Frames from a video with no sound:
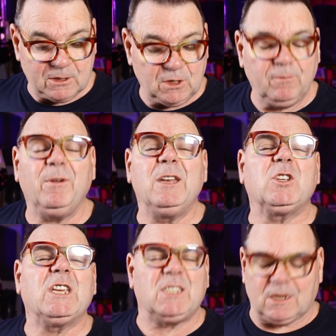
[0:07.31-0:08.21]
So if you're
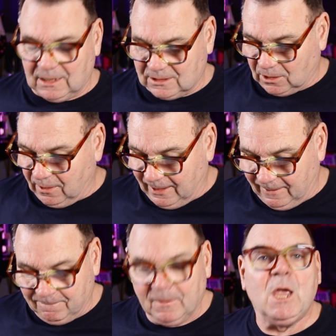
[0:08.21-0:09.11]
interested in things like
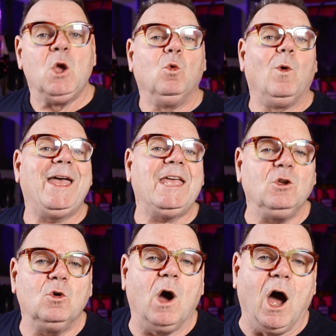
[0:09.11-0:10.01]
that, where
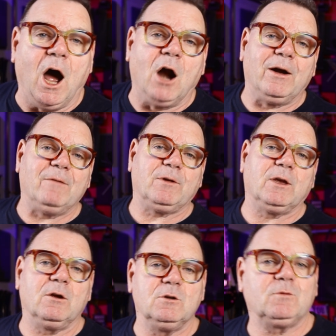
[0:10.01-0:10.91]
your RF
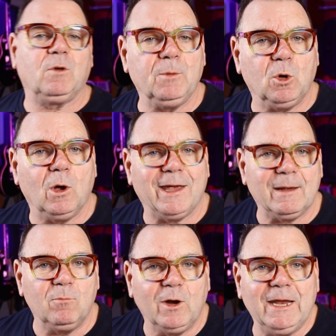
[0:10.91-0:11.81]
goes from your
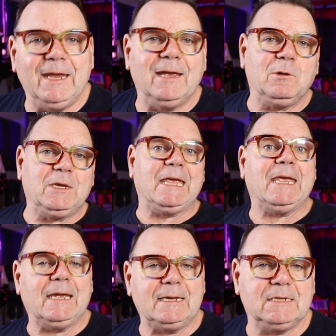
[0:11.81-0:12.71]
ham radio
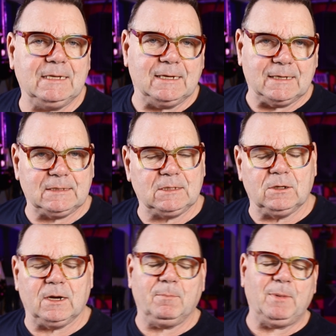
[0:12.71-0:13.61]
gear to the other
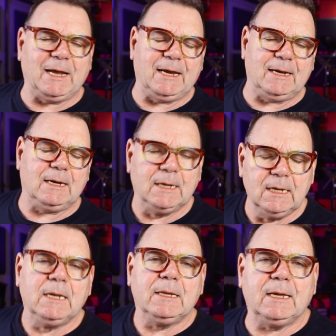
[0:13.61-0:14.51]
side of the planet,
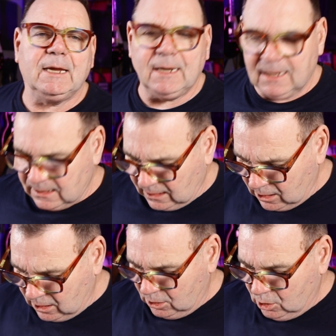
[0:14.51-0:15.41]
then
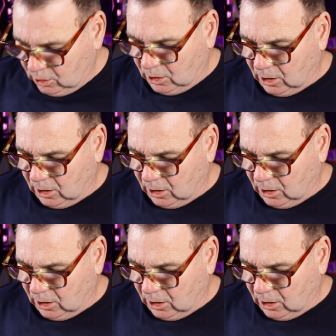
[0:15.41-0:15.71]
hook